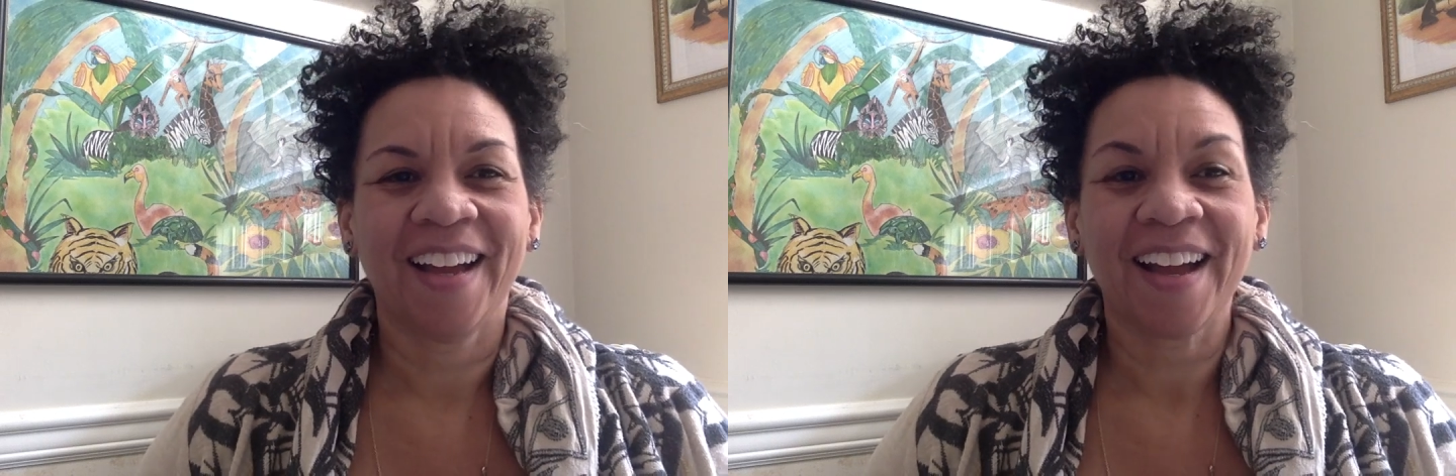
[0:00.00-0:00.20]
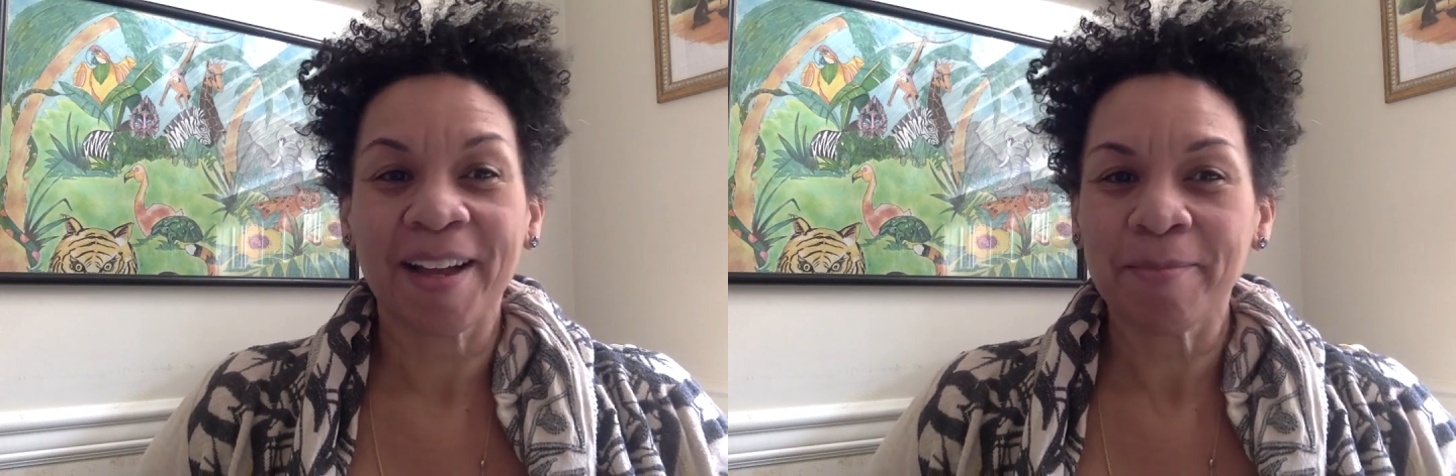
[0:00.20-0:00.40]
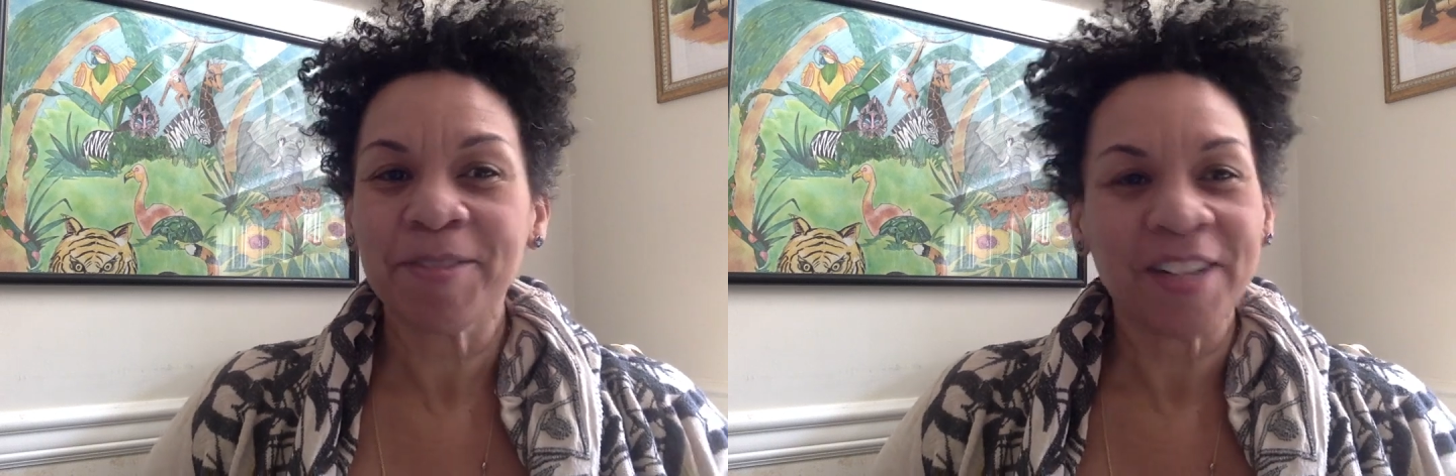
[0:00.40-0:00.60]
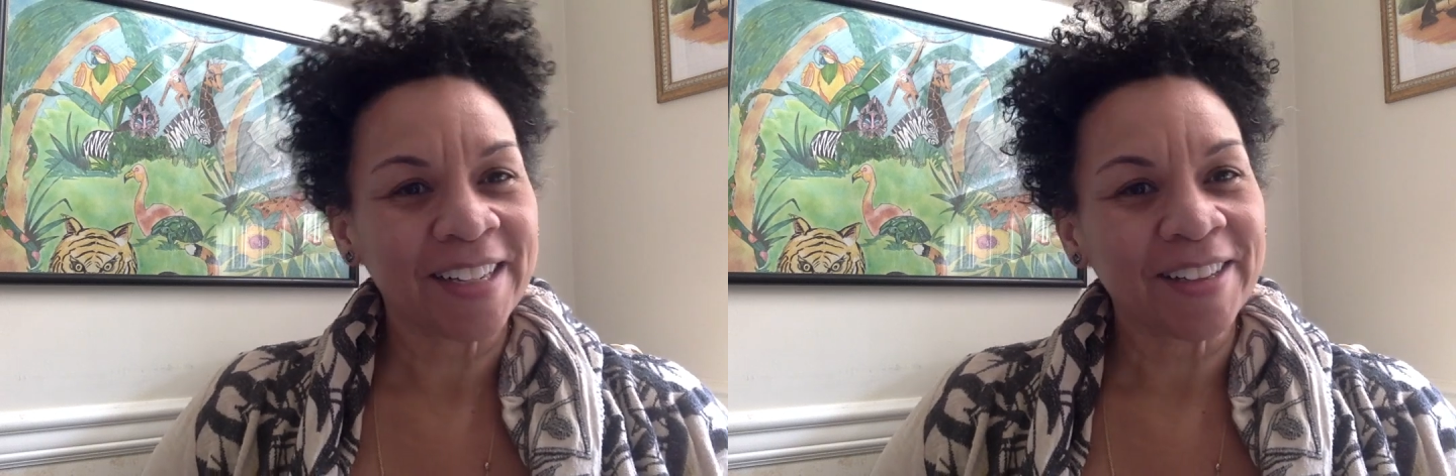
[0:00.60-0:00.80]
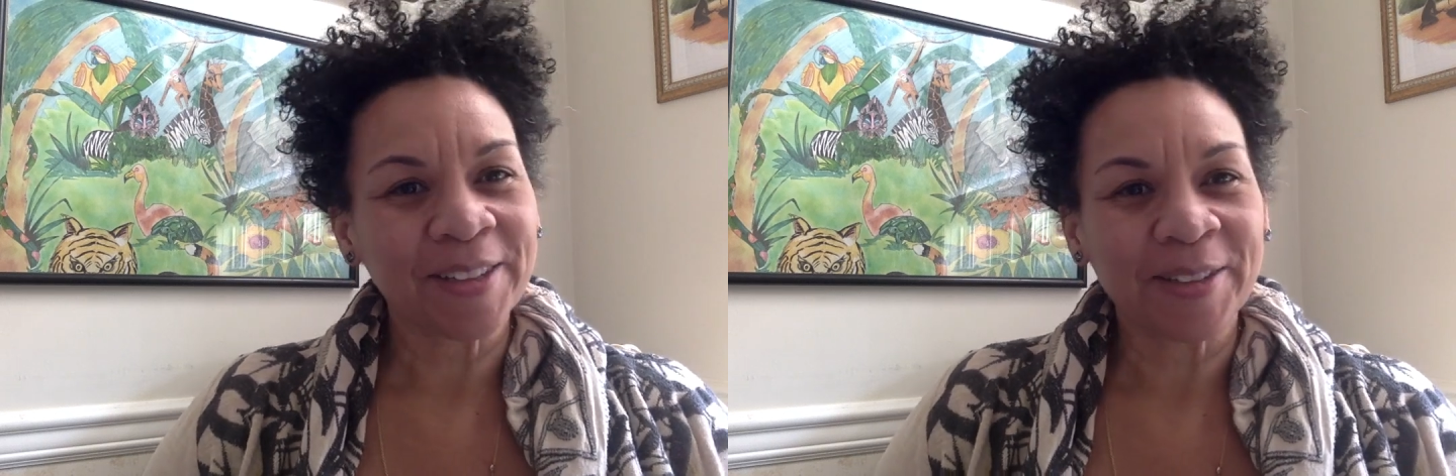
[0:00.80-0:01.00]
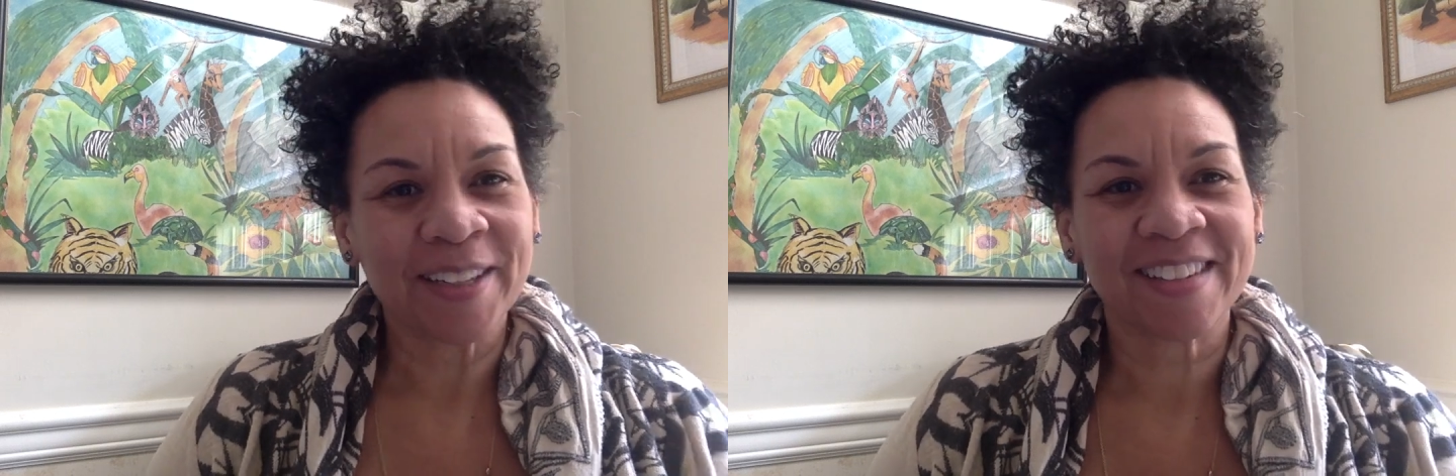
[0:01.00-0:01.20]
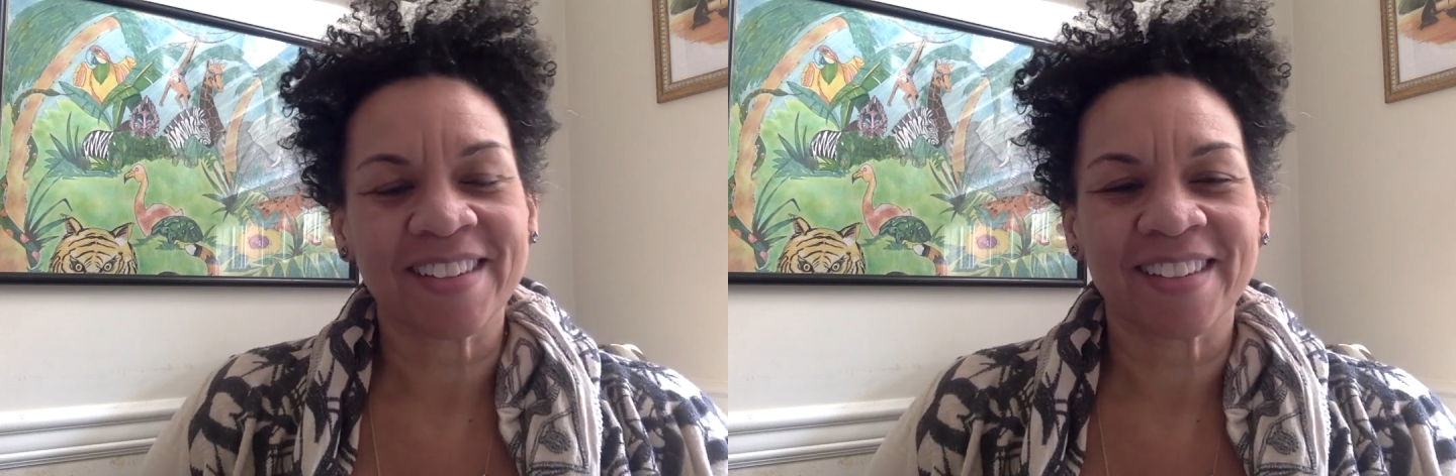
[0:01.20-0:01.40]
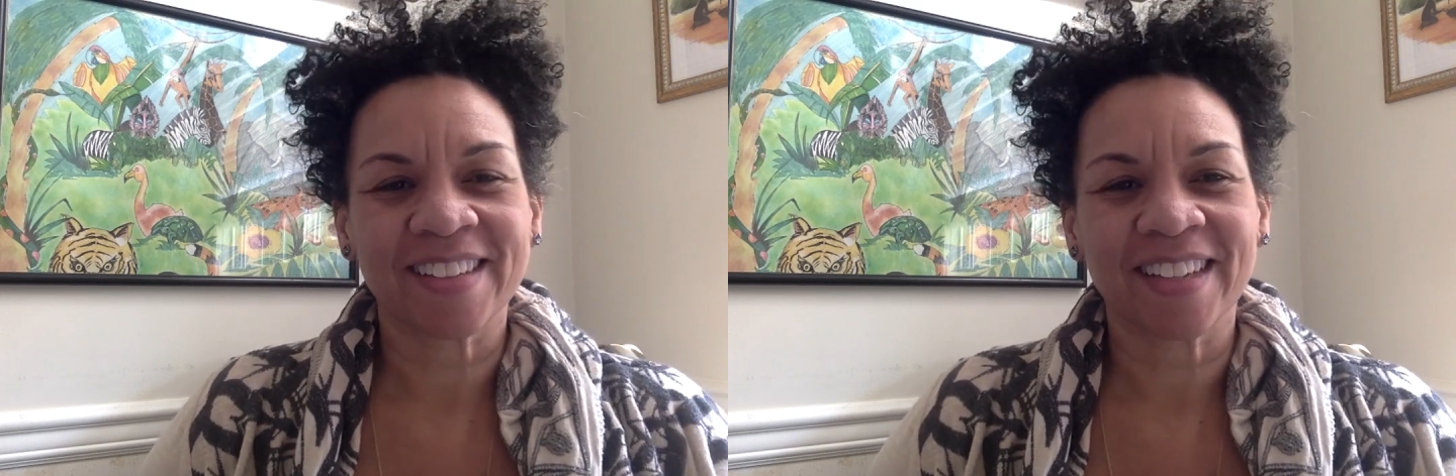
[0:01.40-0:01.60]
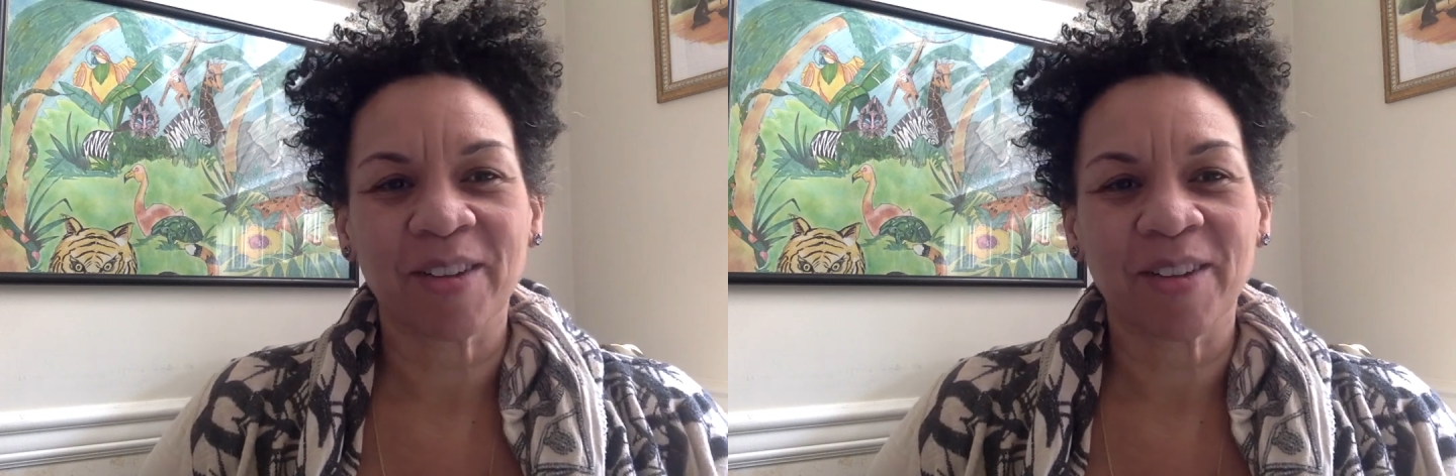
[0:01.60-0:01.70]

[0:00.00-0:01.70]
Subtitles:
I'm Jenny Lewis.